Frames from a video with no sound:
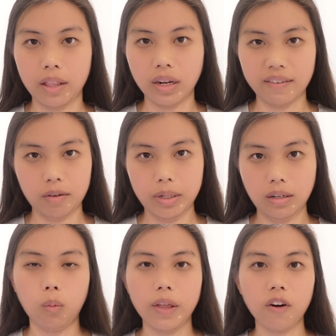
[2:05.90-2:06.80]
the government.
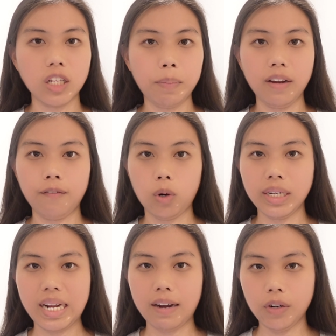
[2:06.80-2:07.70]
Whether it's being forced
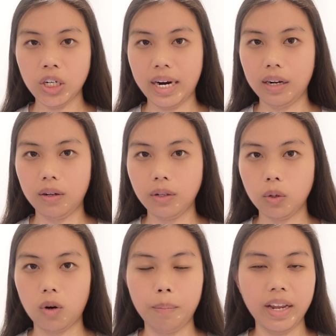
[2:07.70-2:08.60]
to have a child
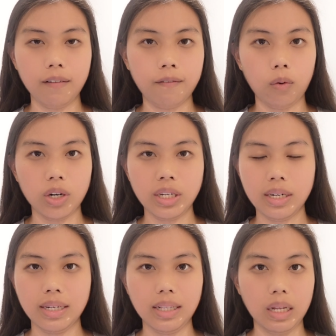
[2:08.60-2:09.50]
or being forced
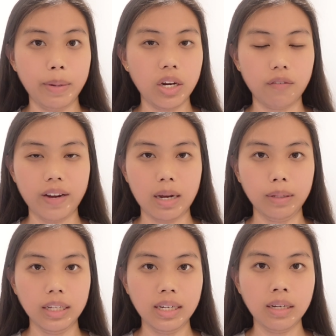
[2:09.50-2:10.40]
to limit your
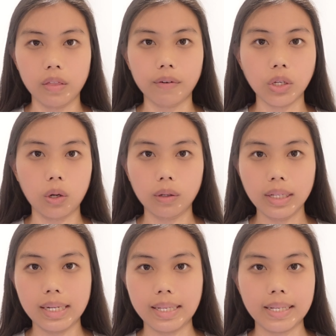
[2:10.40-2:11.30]
family, the result
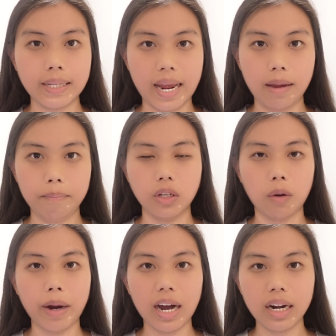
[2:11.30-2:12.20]
is the same. Your
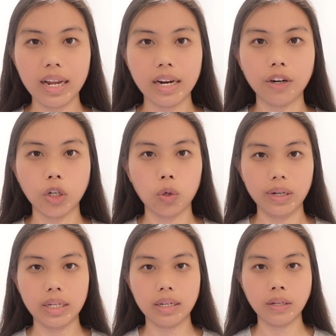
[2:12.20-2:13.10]
body and your
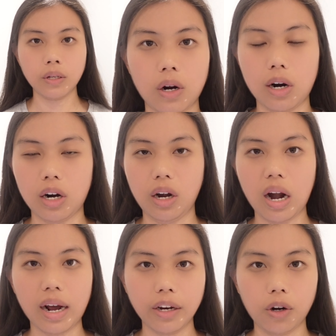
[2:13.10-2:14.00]
choices are
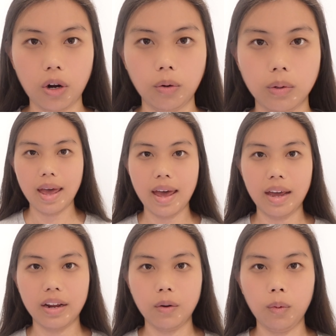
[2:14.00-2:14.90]
not your own.
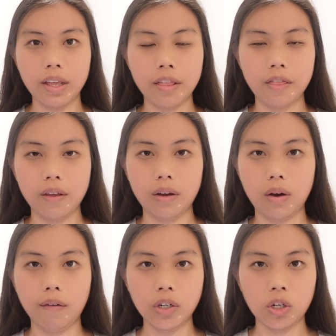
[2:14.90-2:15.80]
And with the
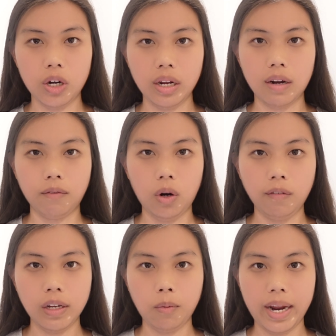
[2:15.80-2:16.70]
overturning of Roe
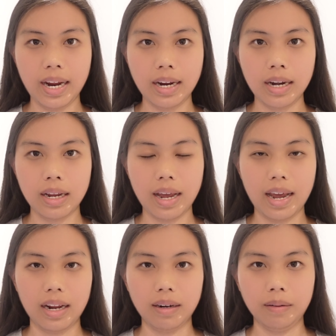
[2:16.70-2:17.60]
v. Wade
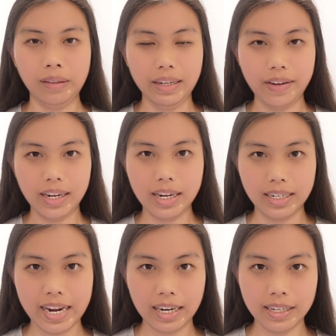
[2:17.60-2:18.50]
and living in
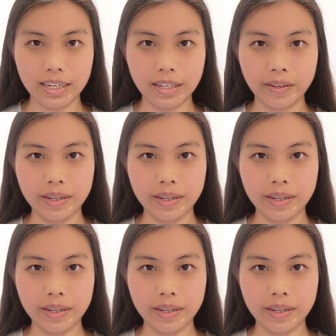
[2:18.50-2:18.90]
Texas,